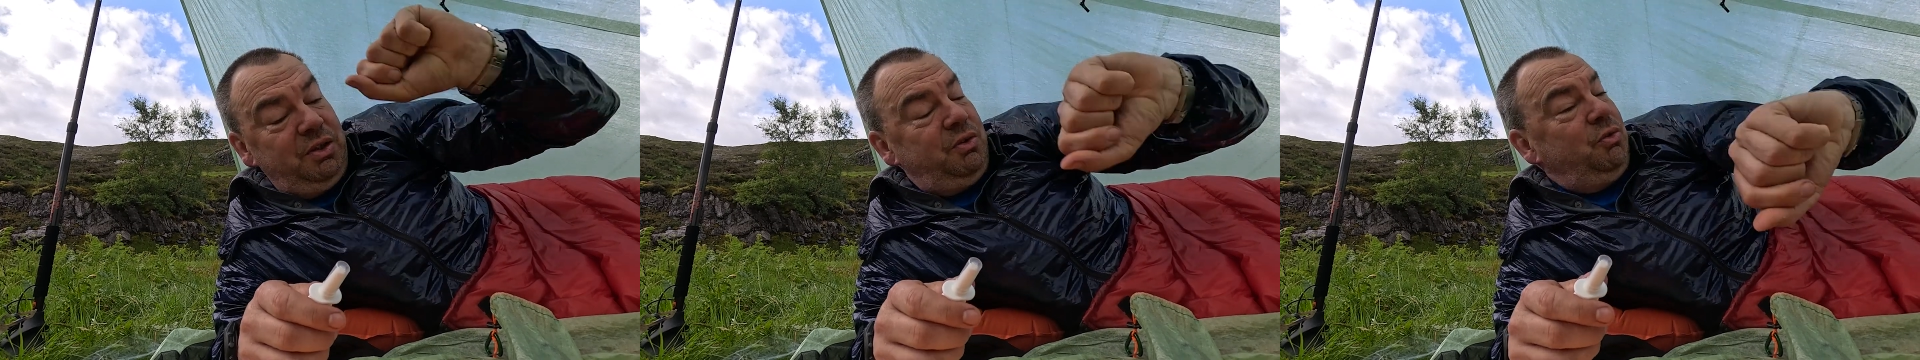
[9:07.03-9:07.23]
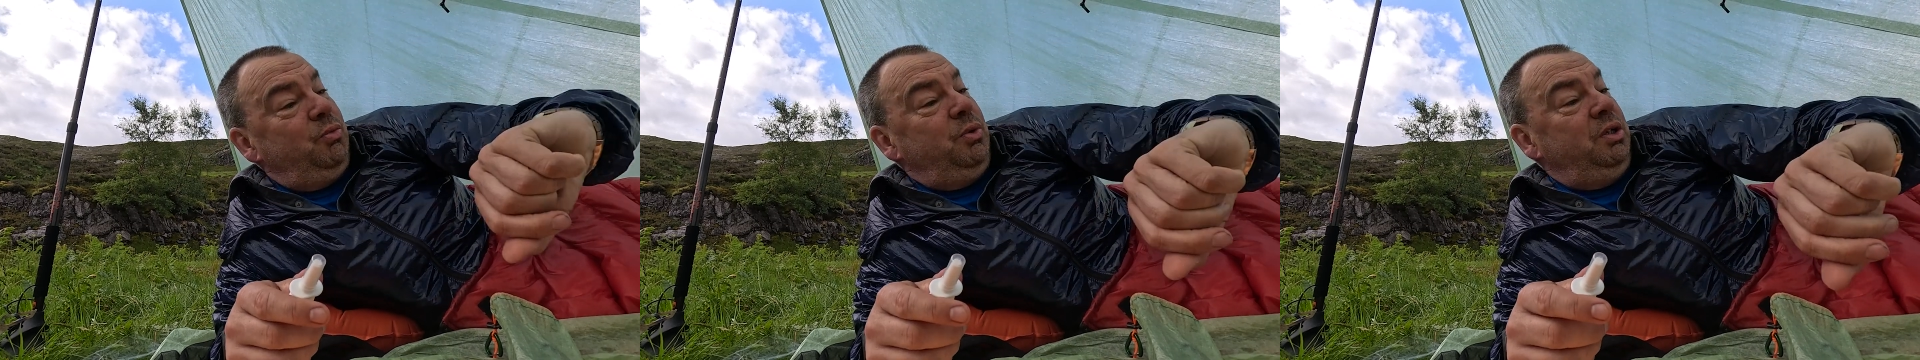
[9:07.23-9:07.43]

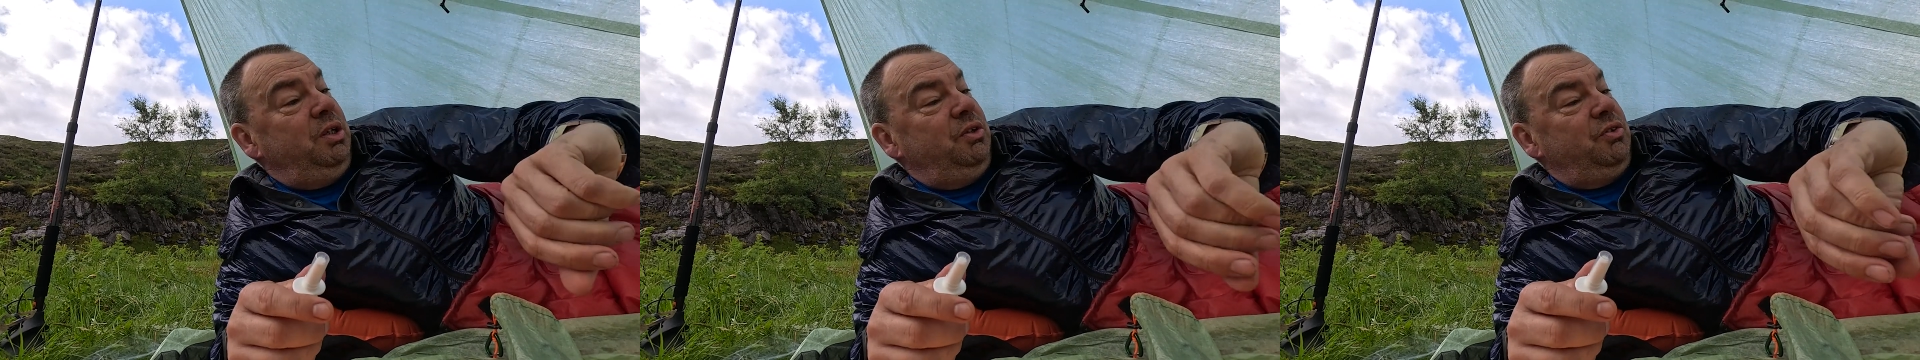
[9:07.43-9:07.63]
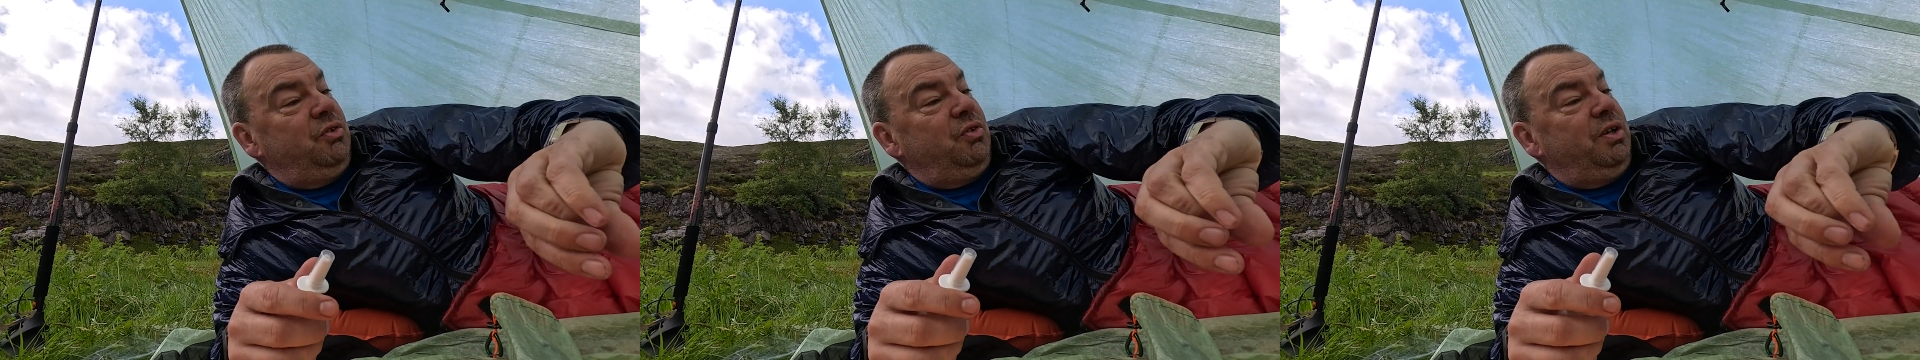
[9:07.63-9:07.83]
because we
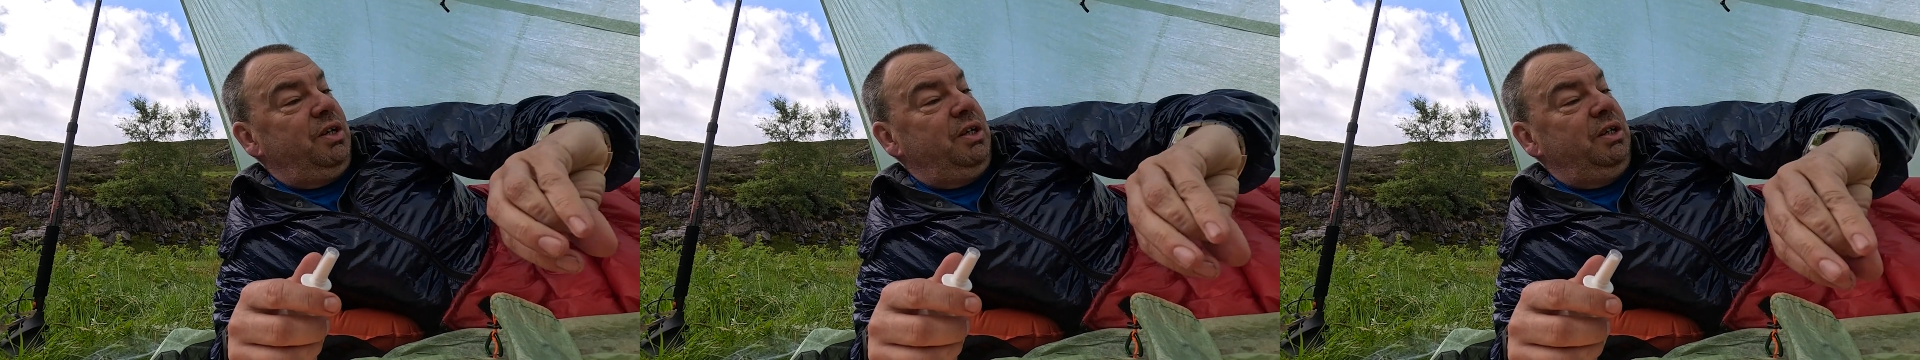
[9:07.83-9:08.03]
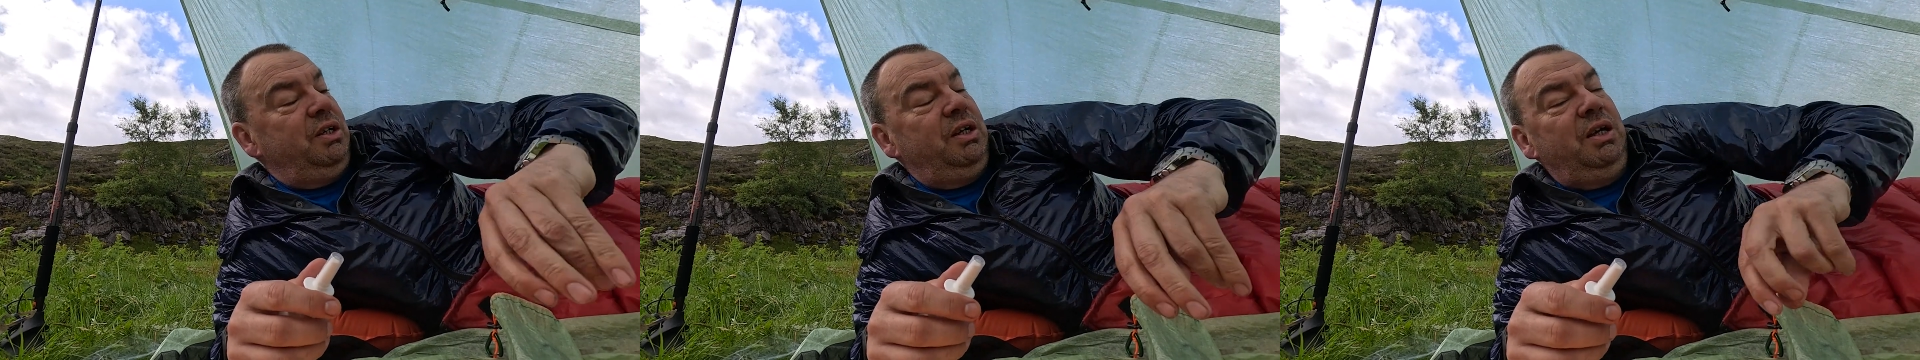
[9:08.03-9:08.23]
need to
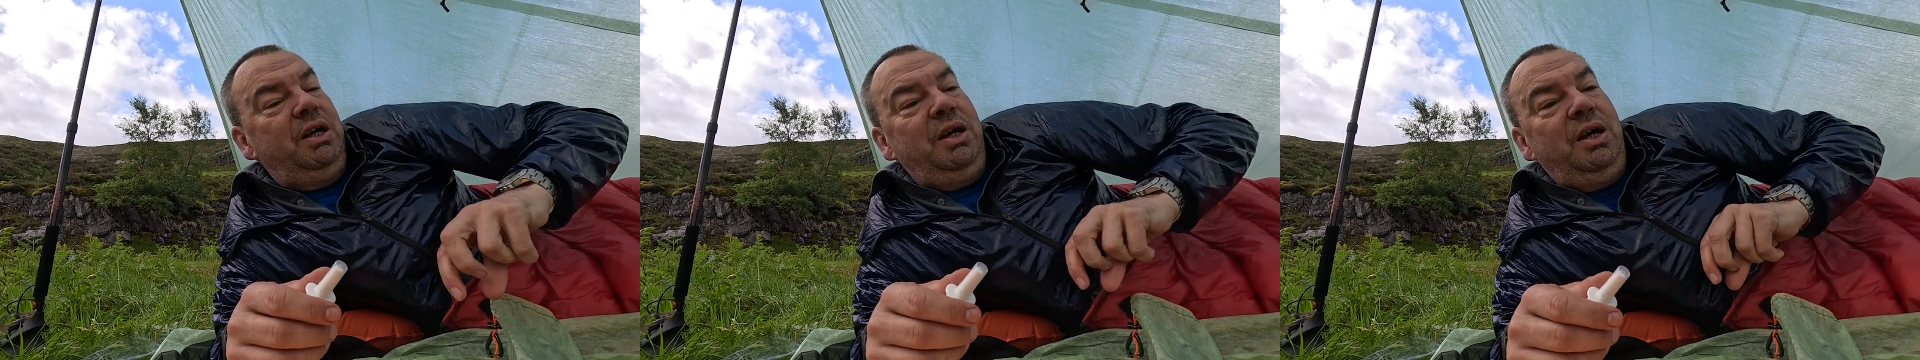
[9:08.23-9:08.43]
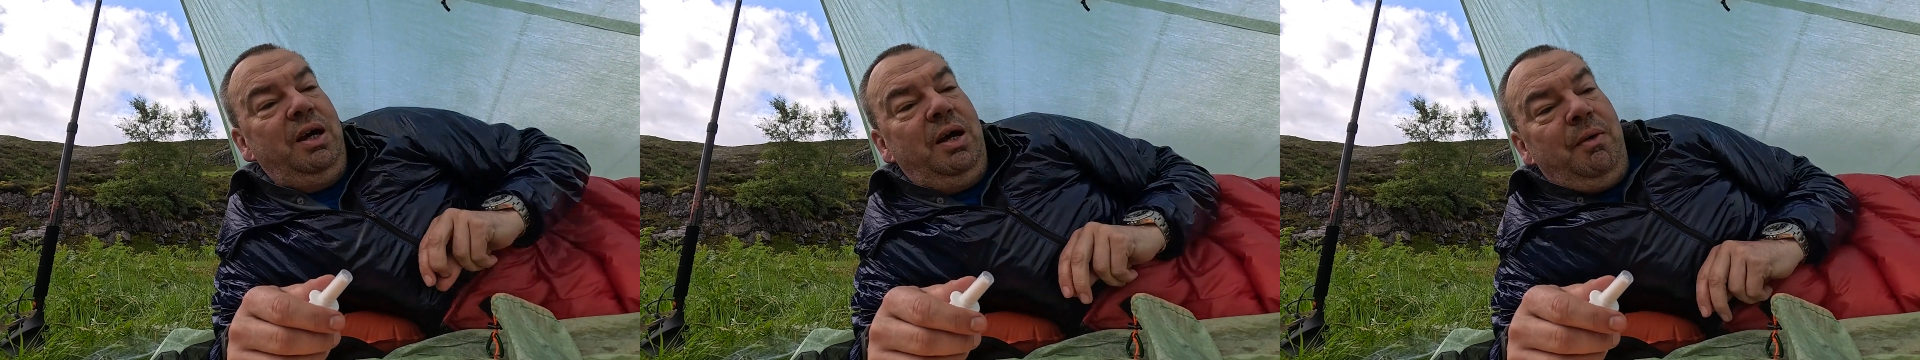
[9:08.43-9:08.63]
try and
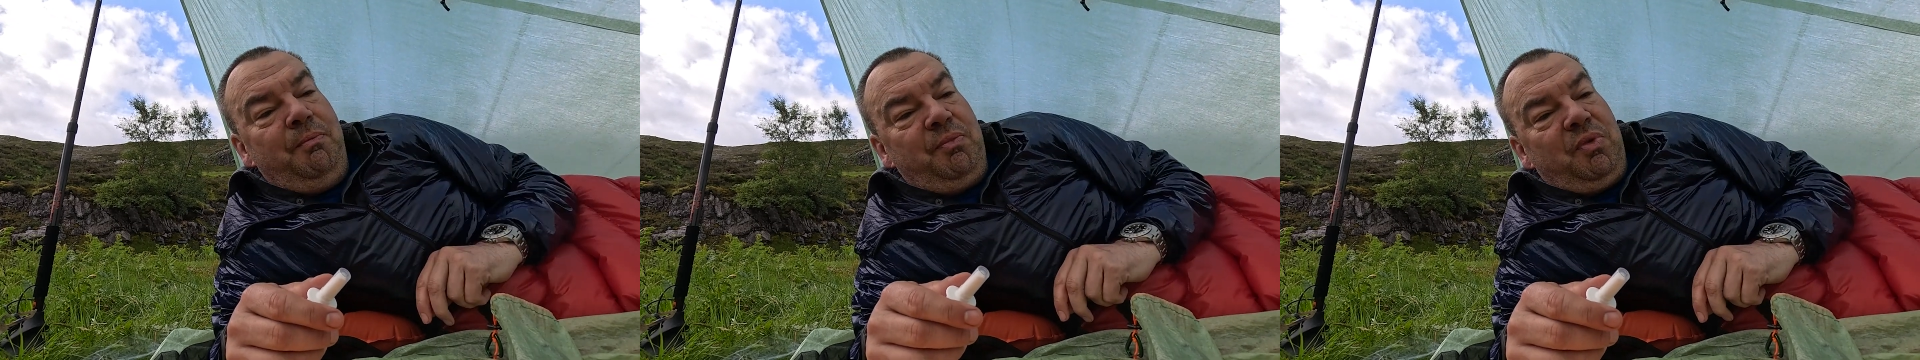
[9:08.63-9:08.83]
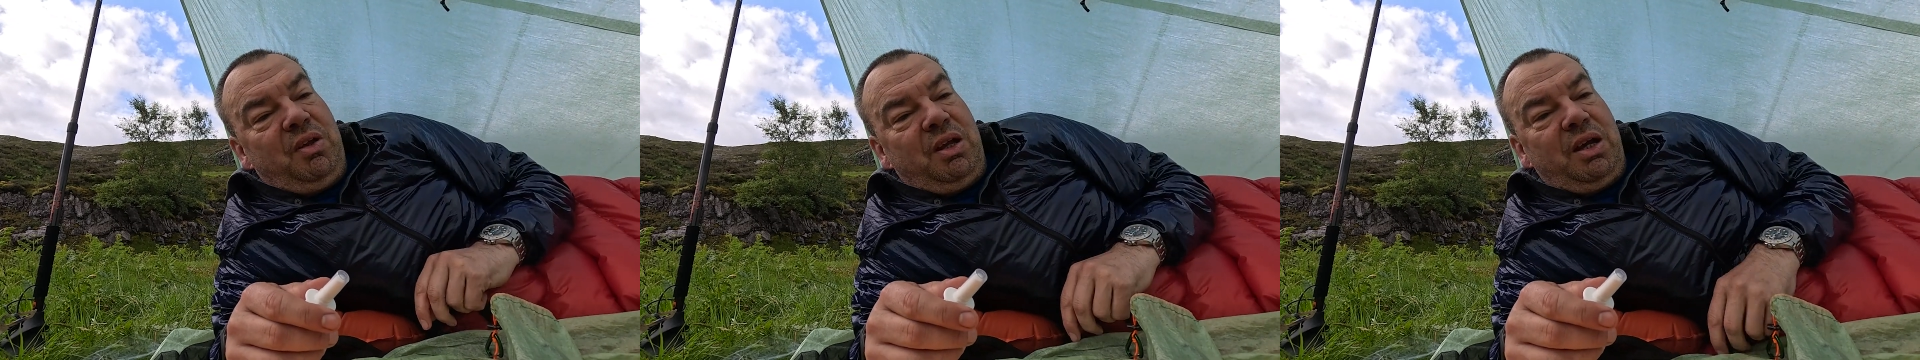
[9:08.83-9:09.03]

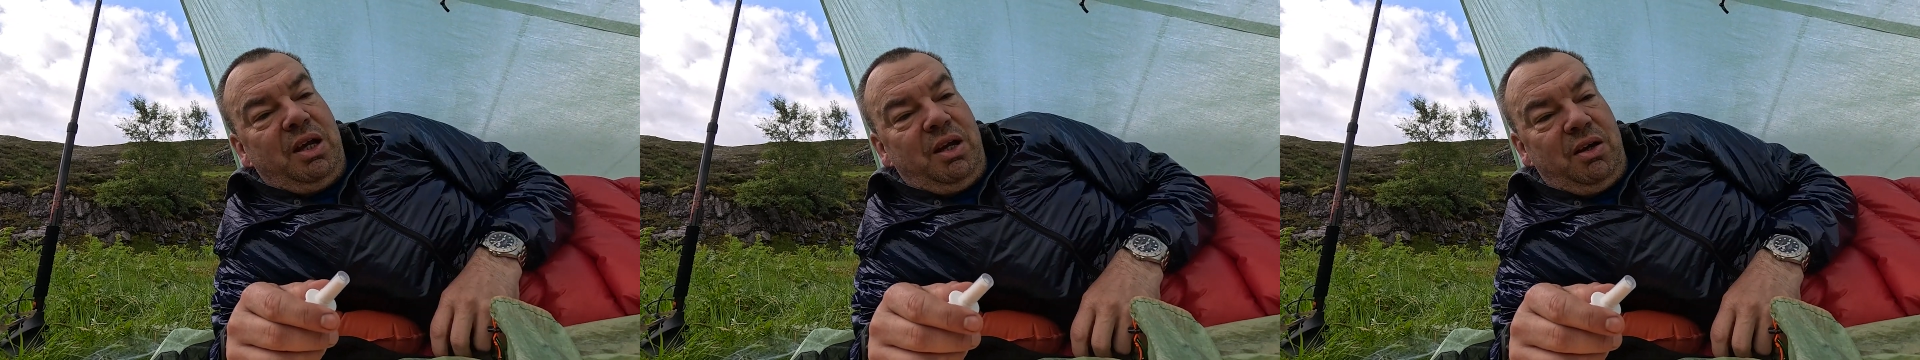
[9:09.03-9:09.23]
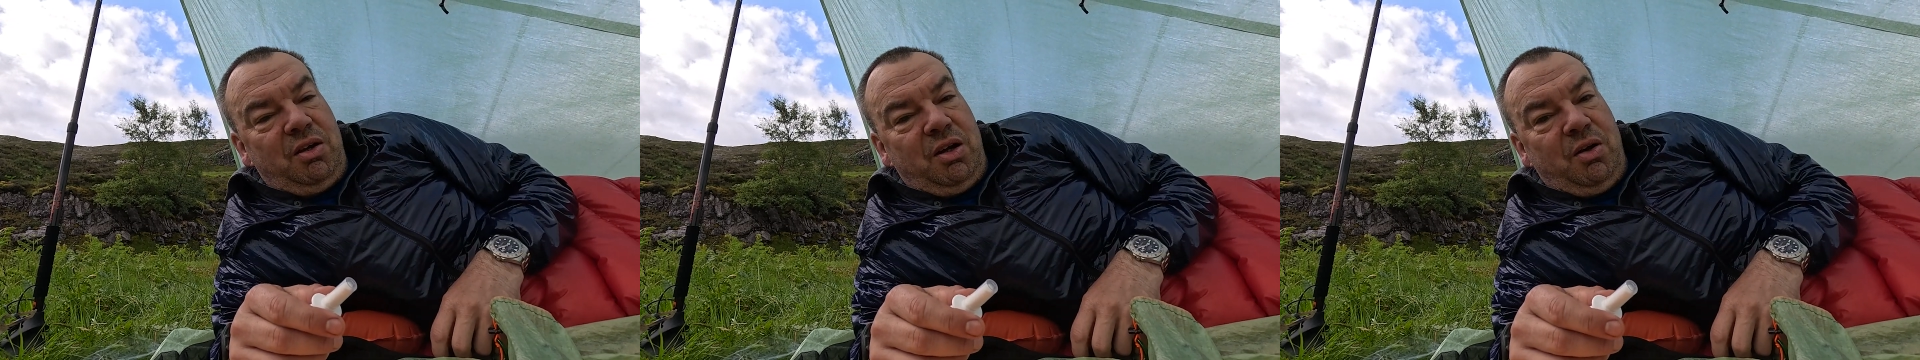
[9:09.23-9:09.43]

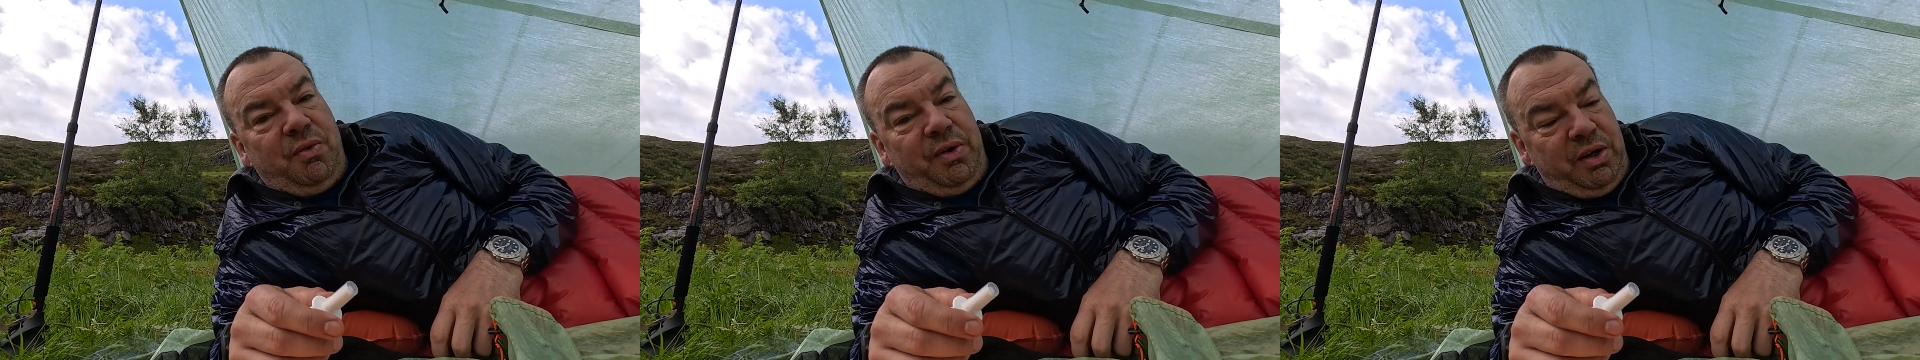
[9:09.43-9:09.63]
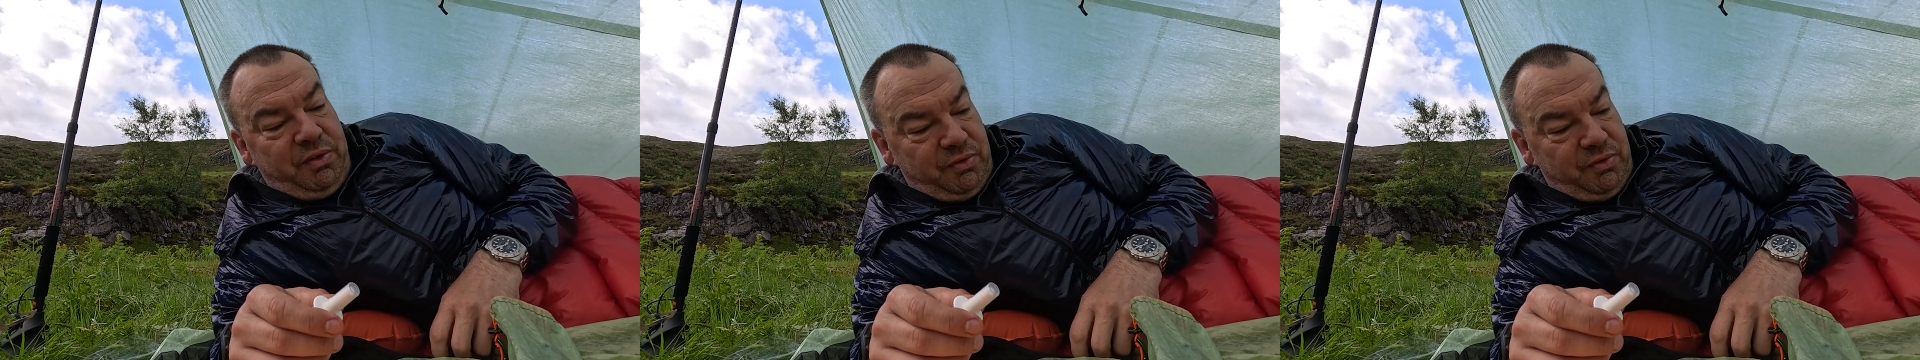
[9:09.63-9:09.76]
get going.